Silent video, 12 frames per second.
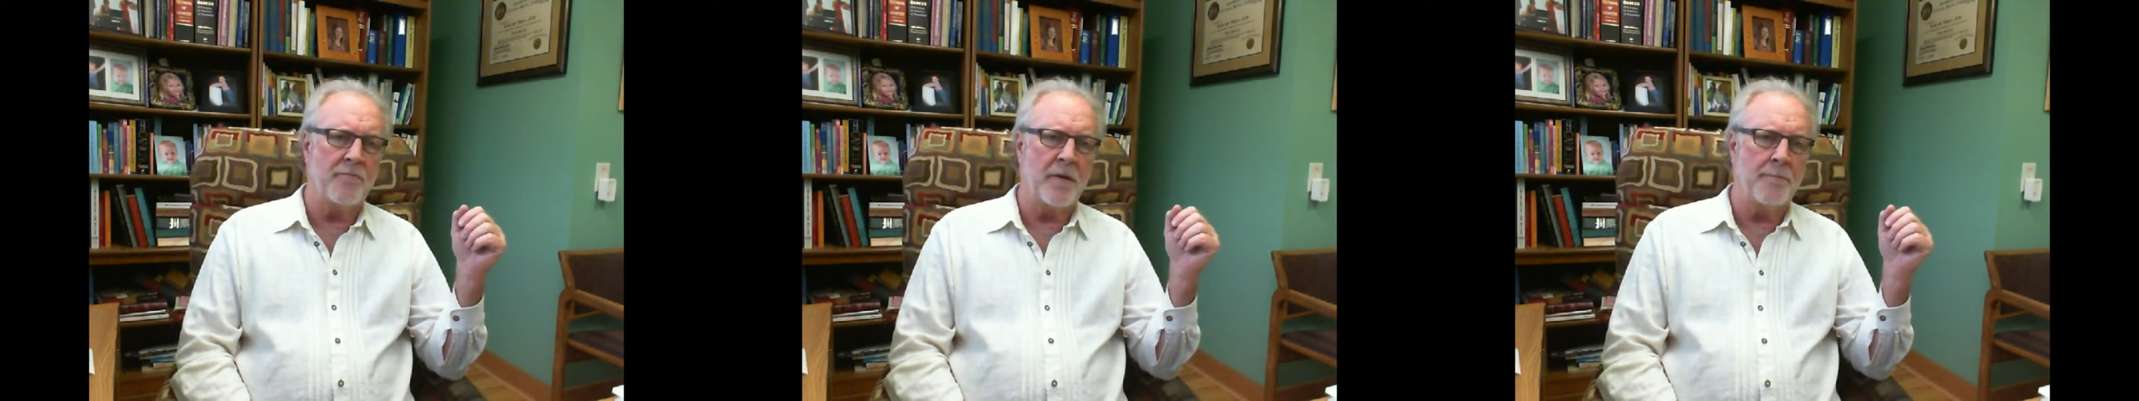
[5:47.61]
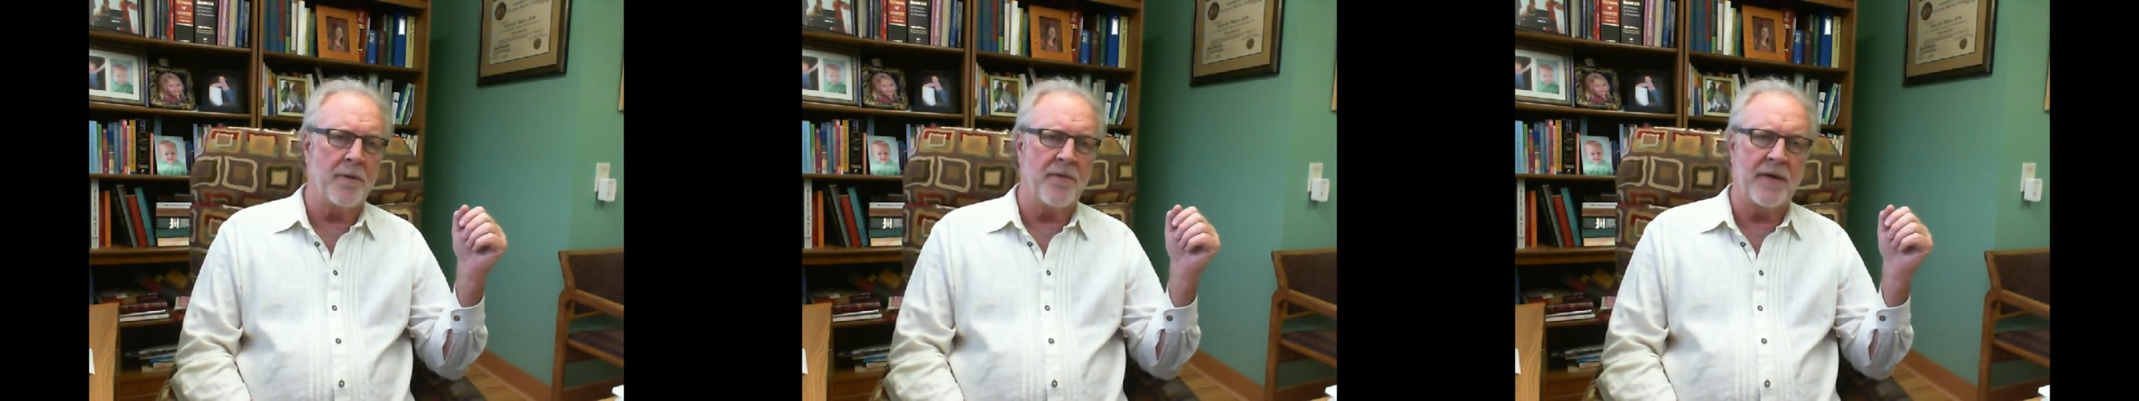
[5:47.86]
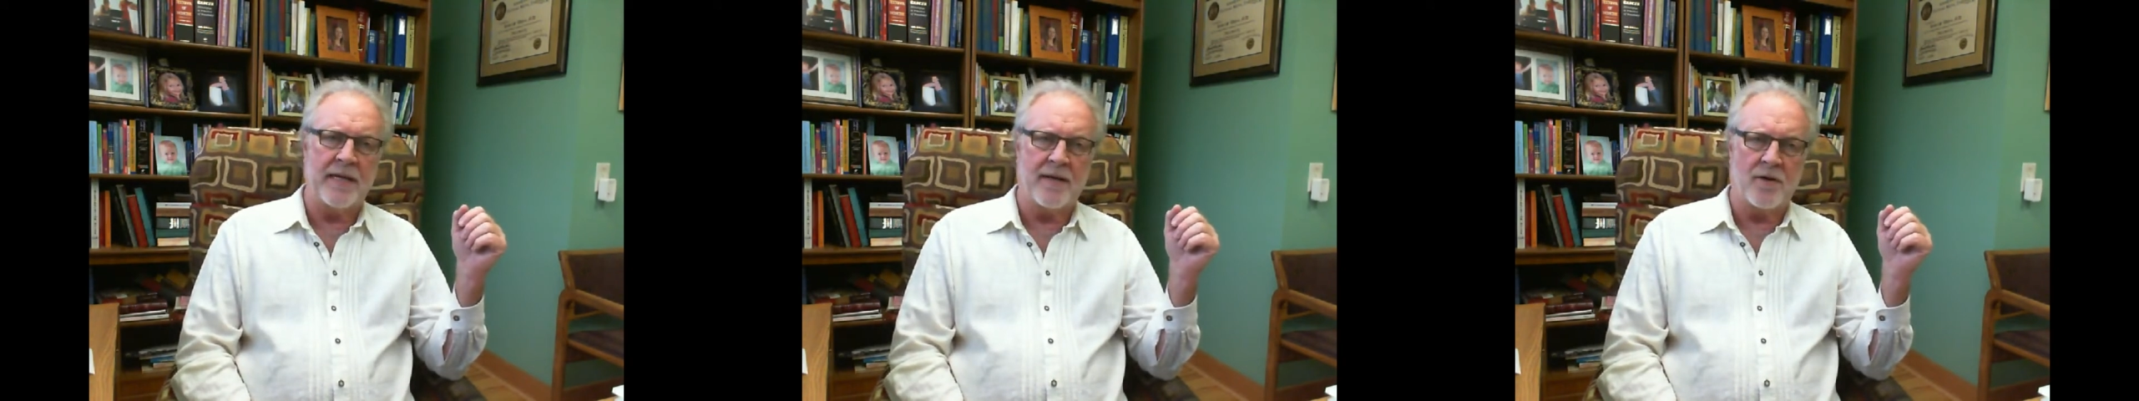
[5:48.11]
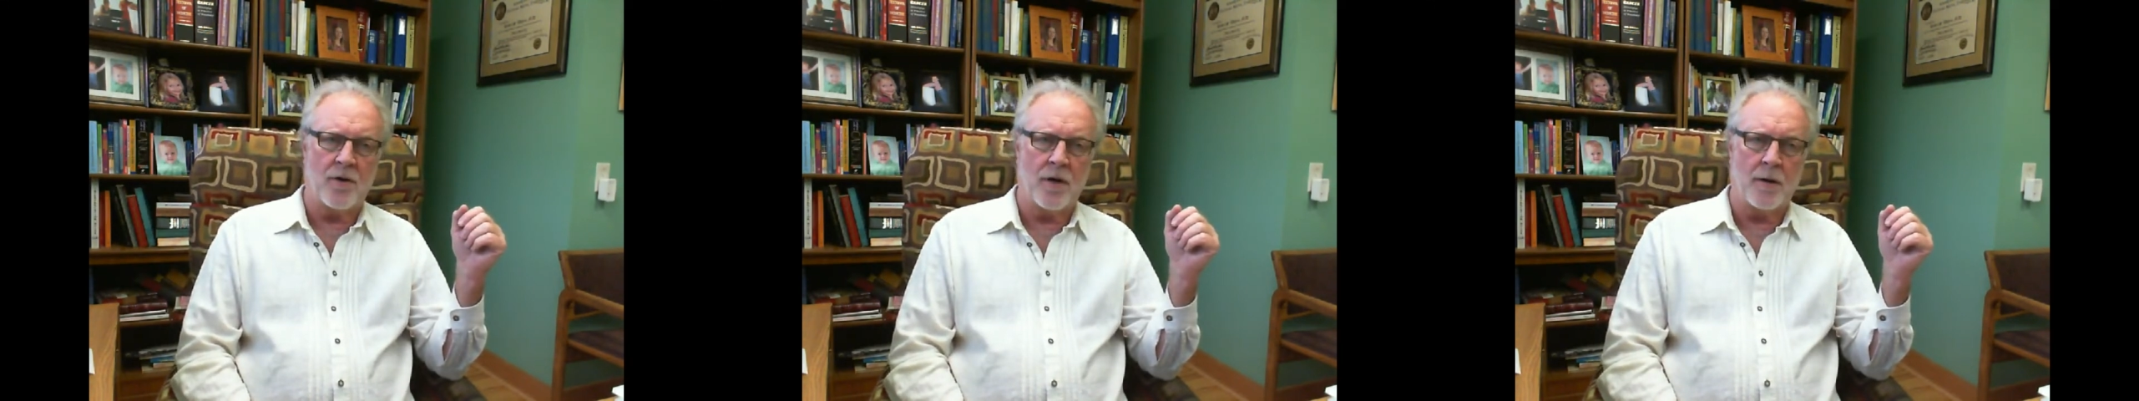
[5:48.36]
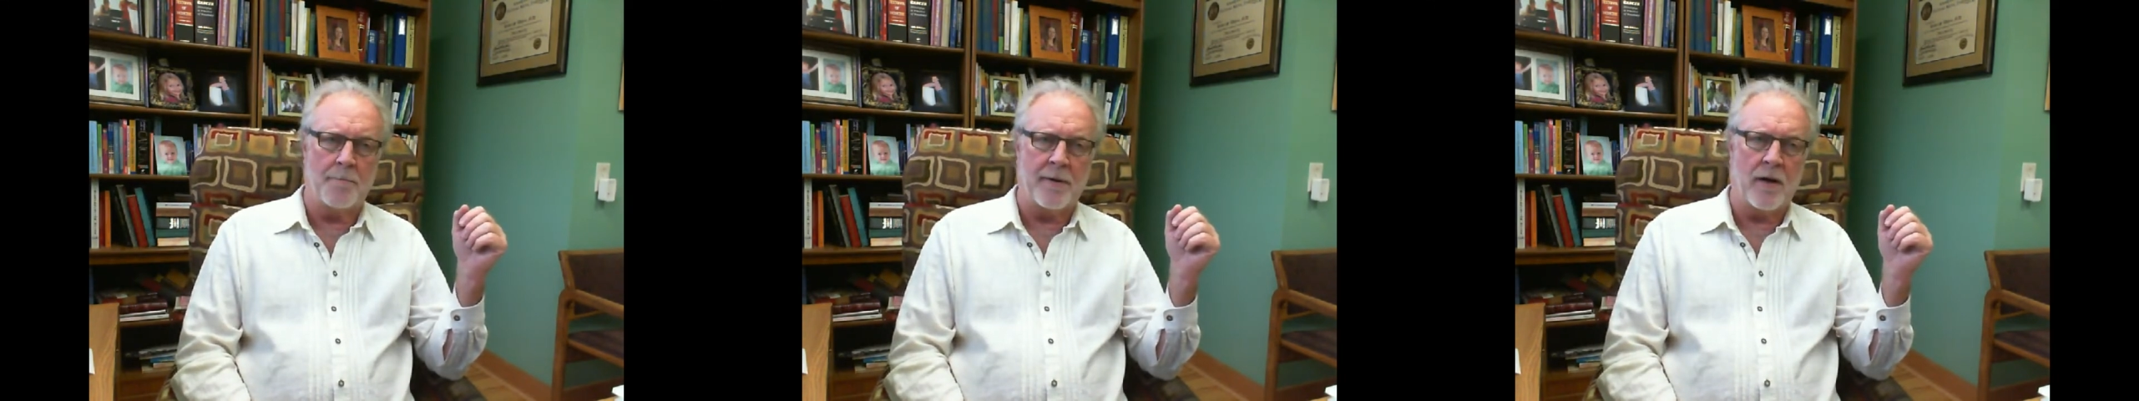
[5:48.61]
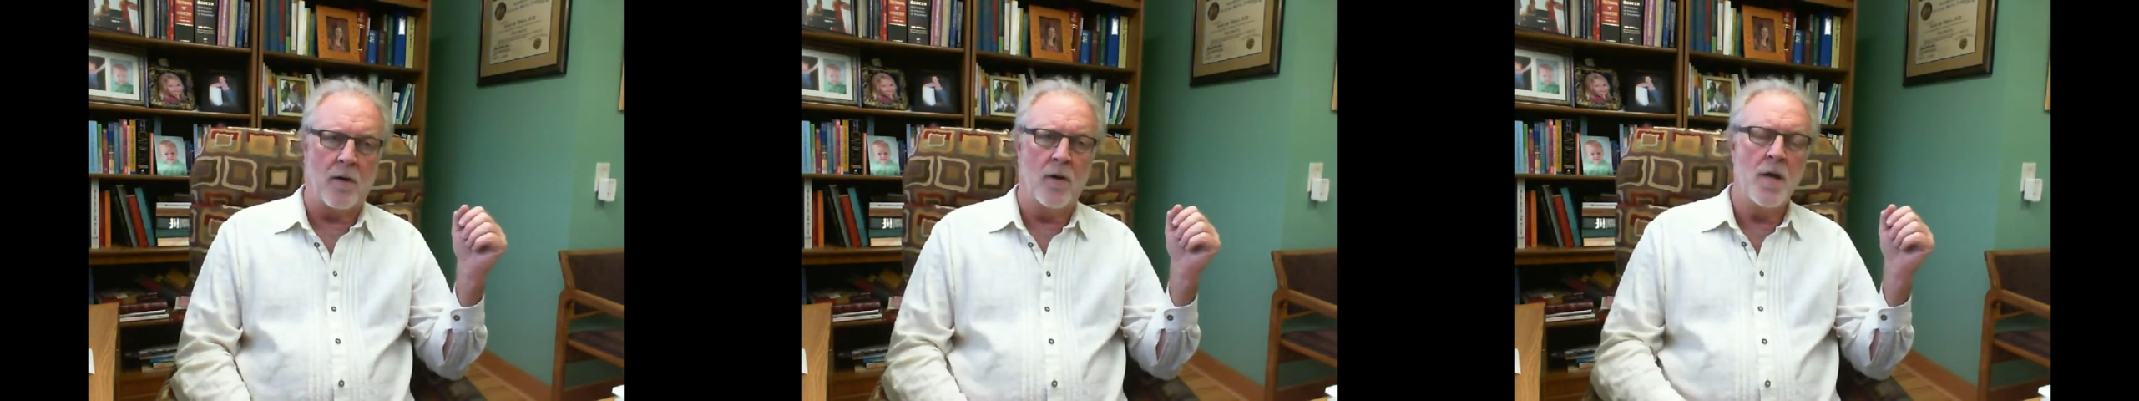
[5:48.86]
people that he had heard about?